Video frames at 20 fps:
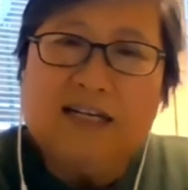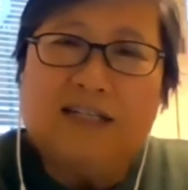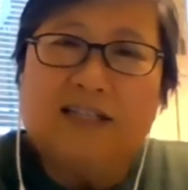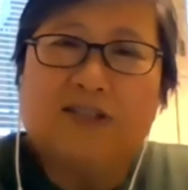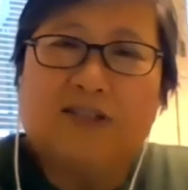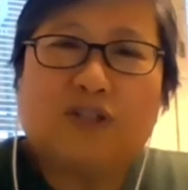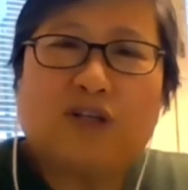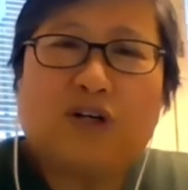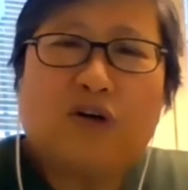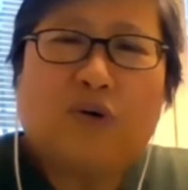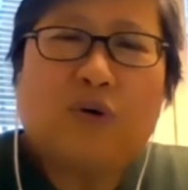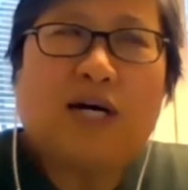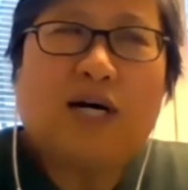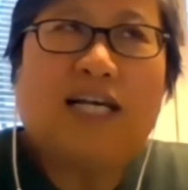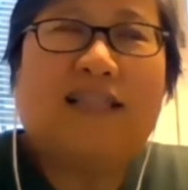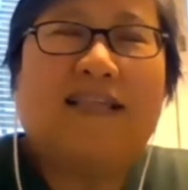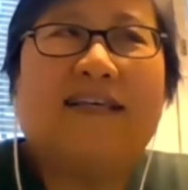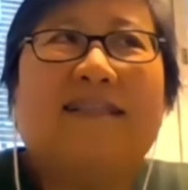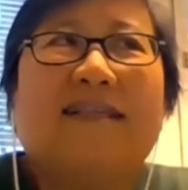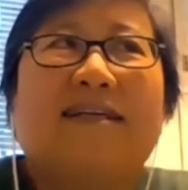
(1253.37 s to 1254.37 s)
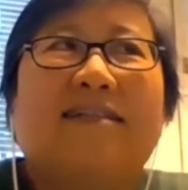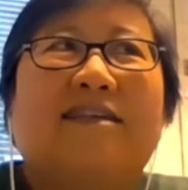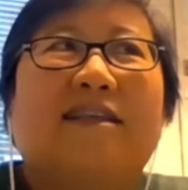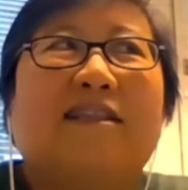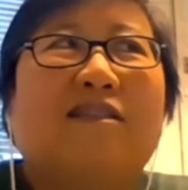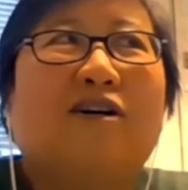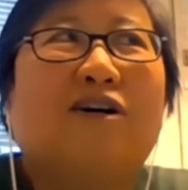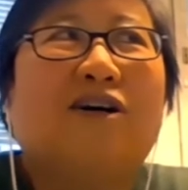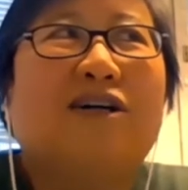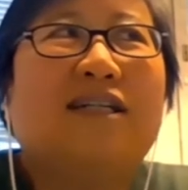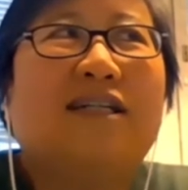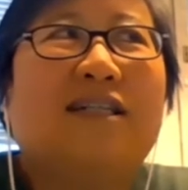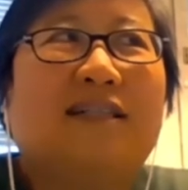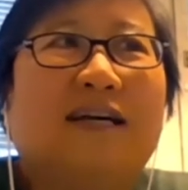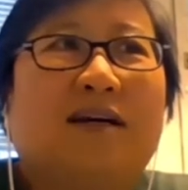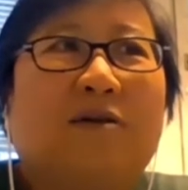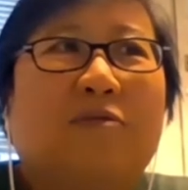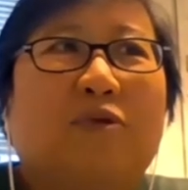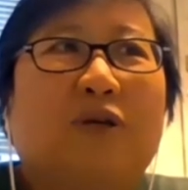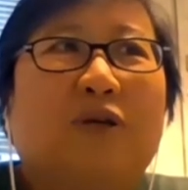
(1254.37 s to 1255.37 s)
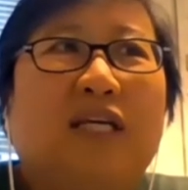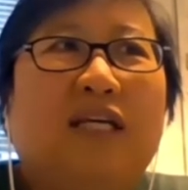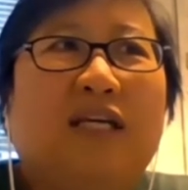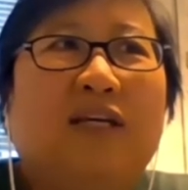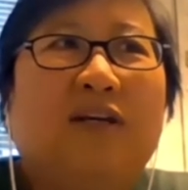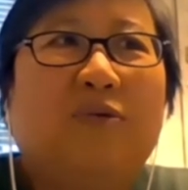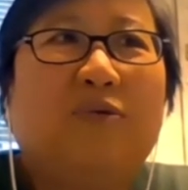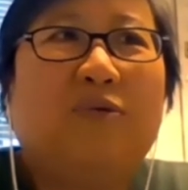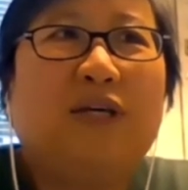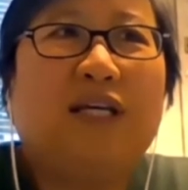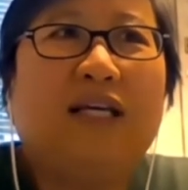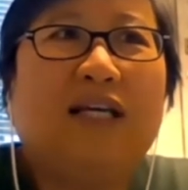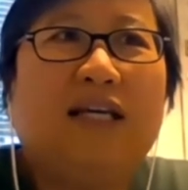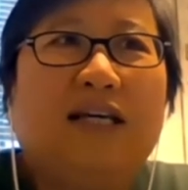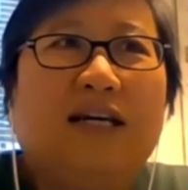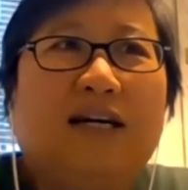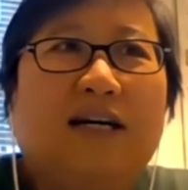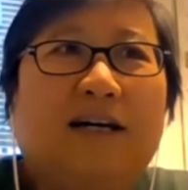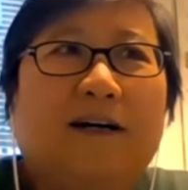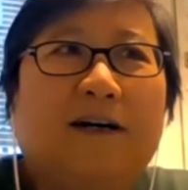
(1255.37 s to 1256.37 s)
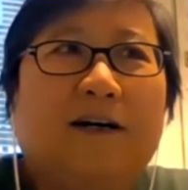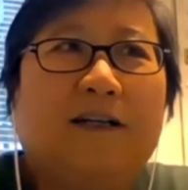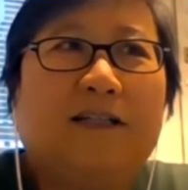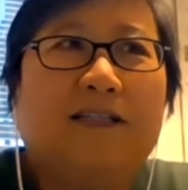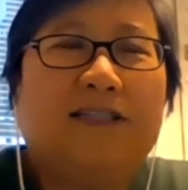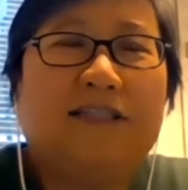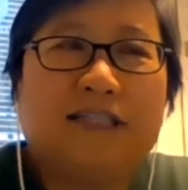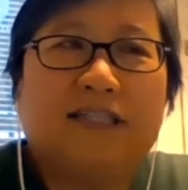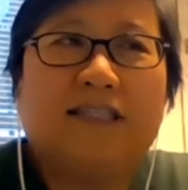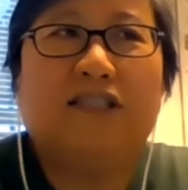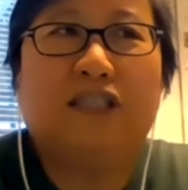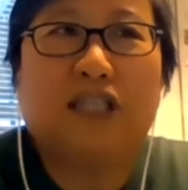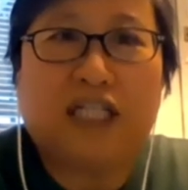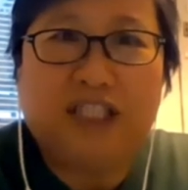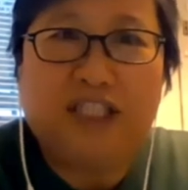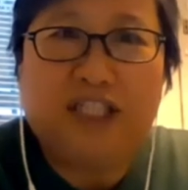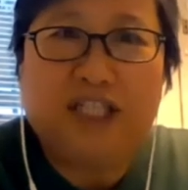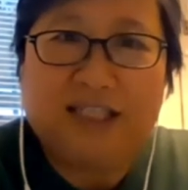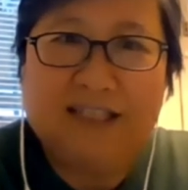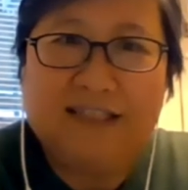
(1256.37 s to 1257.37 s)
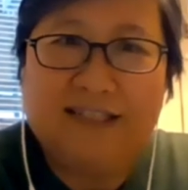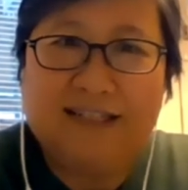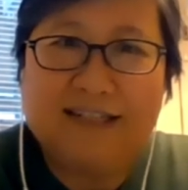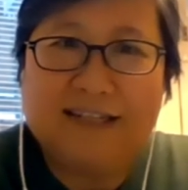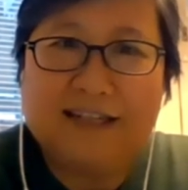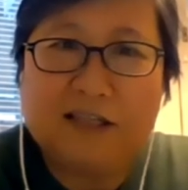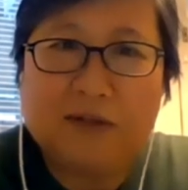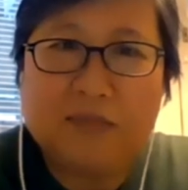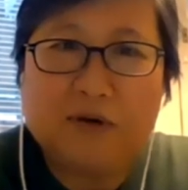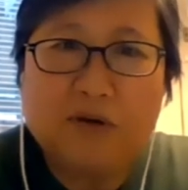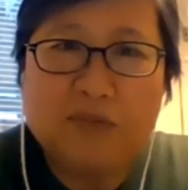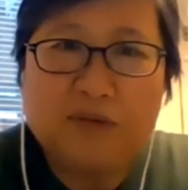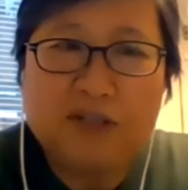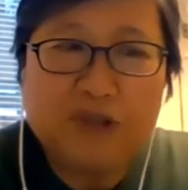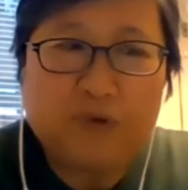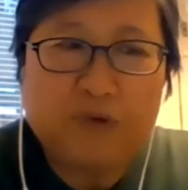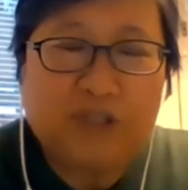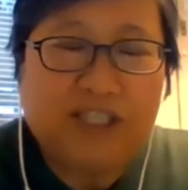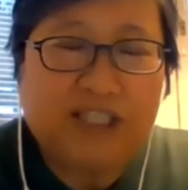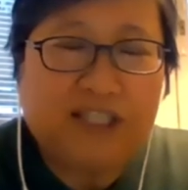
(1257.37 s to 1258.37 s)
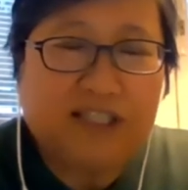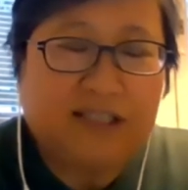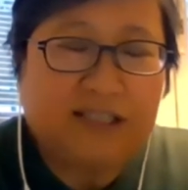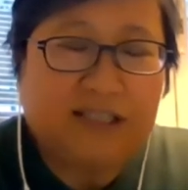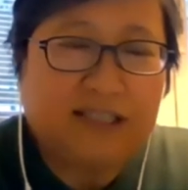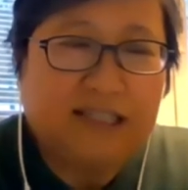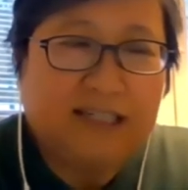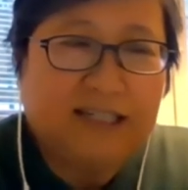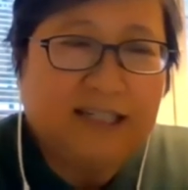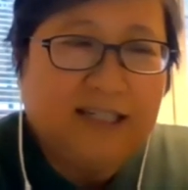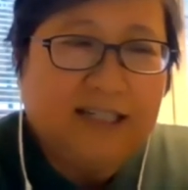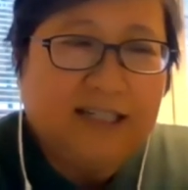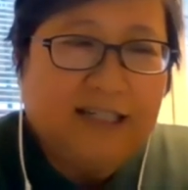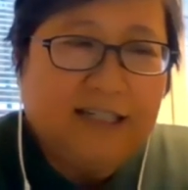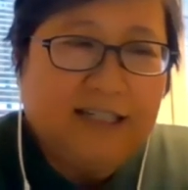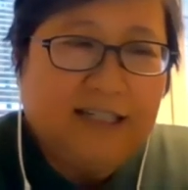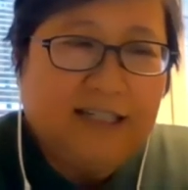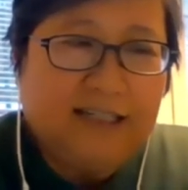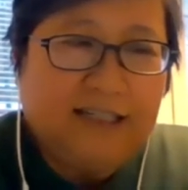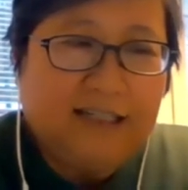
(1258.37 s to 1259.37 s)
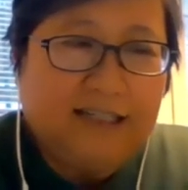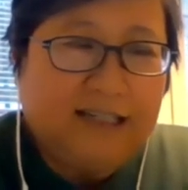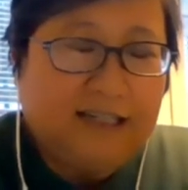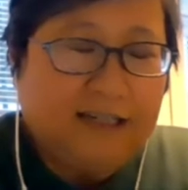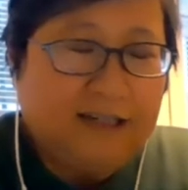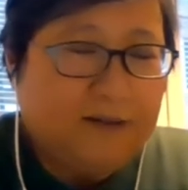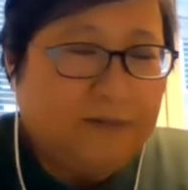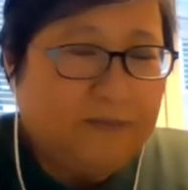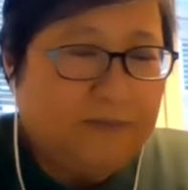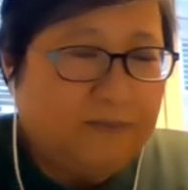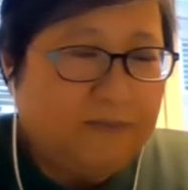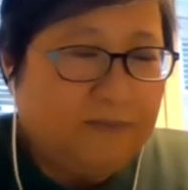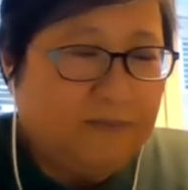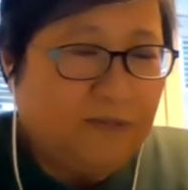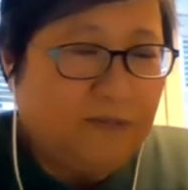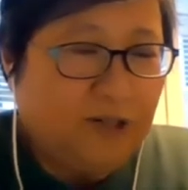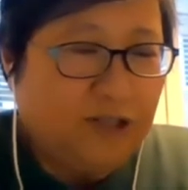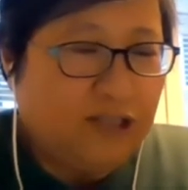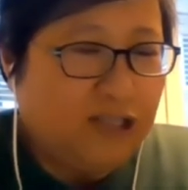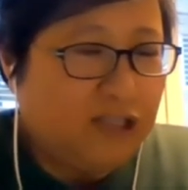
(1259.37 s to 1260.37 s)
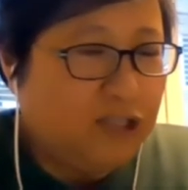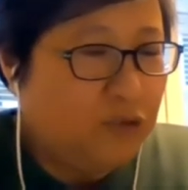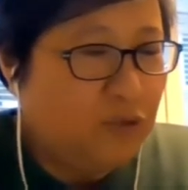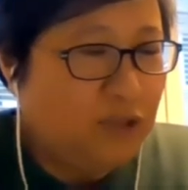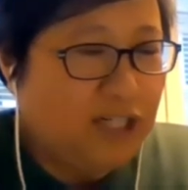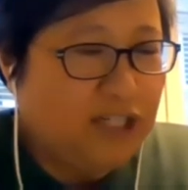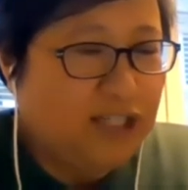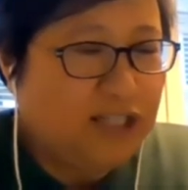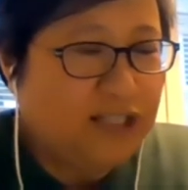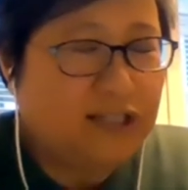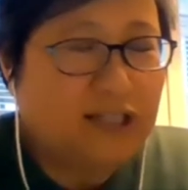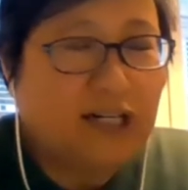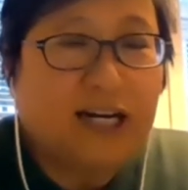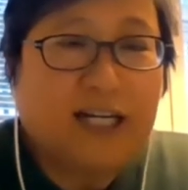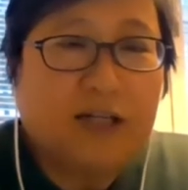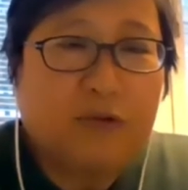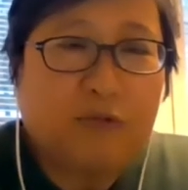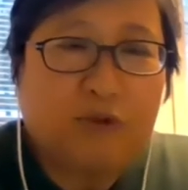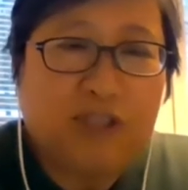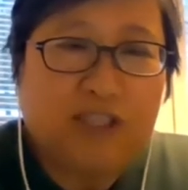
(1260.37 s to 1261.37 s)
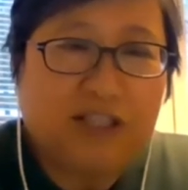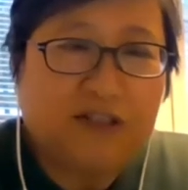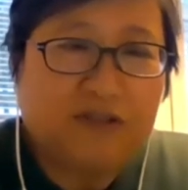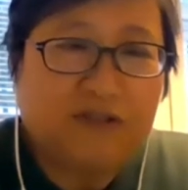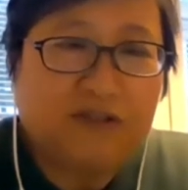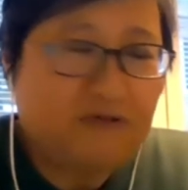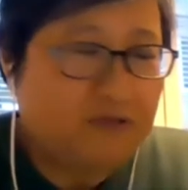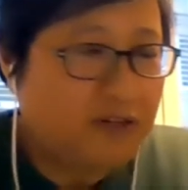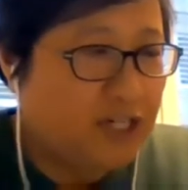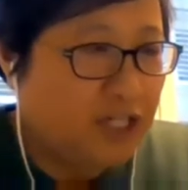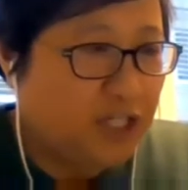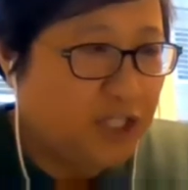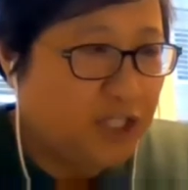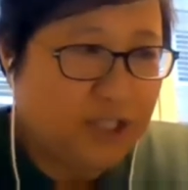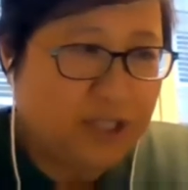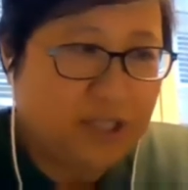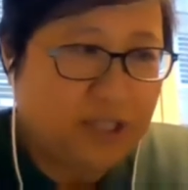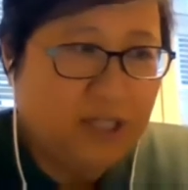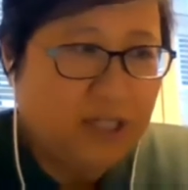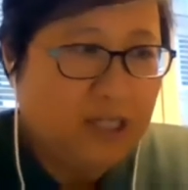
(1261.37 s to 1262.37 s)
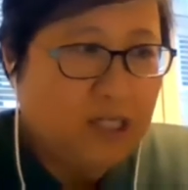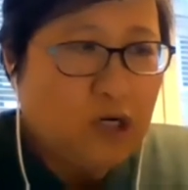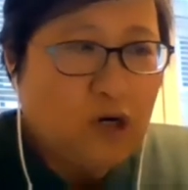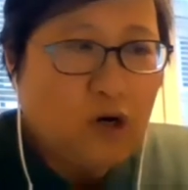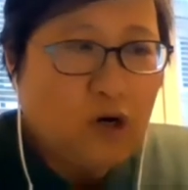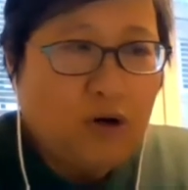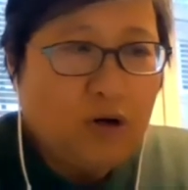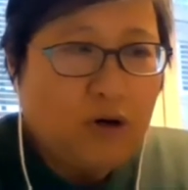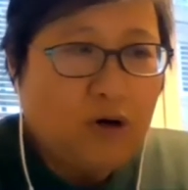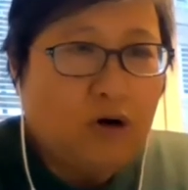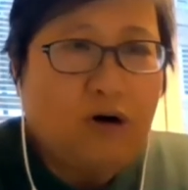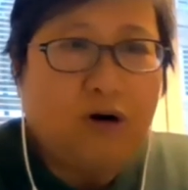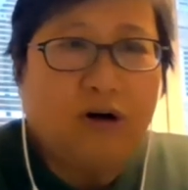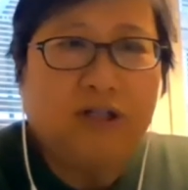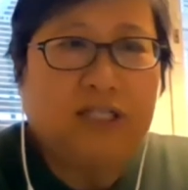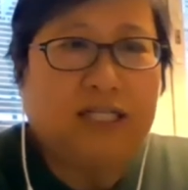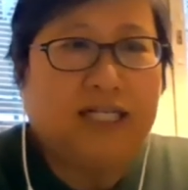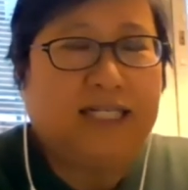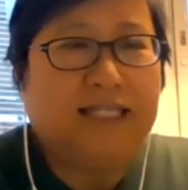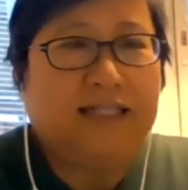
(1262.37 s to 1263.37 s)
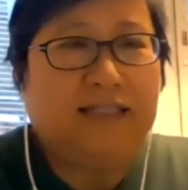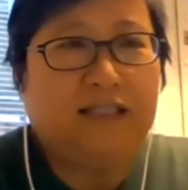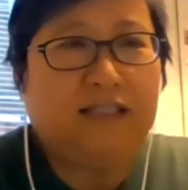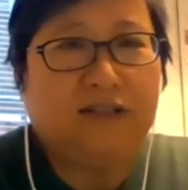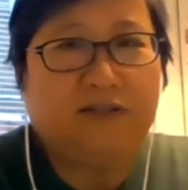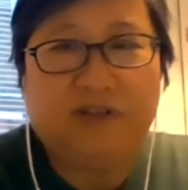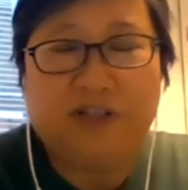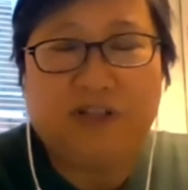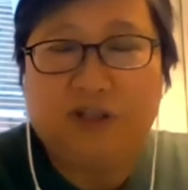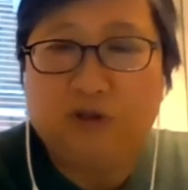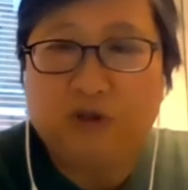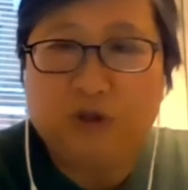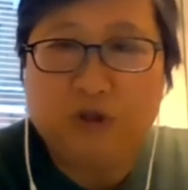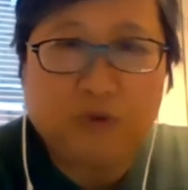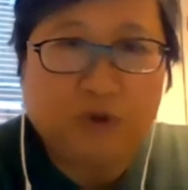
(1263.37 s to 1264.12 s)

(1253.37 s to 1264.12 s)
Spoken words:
So I think there's a lot that we are still digesting at the moment. We just in on the Swedish side, we just finished all our interviews.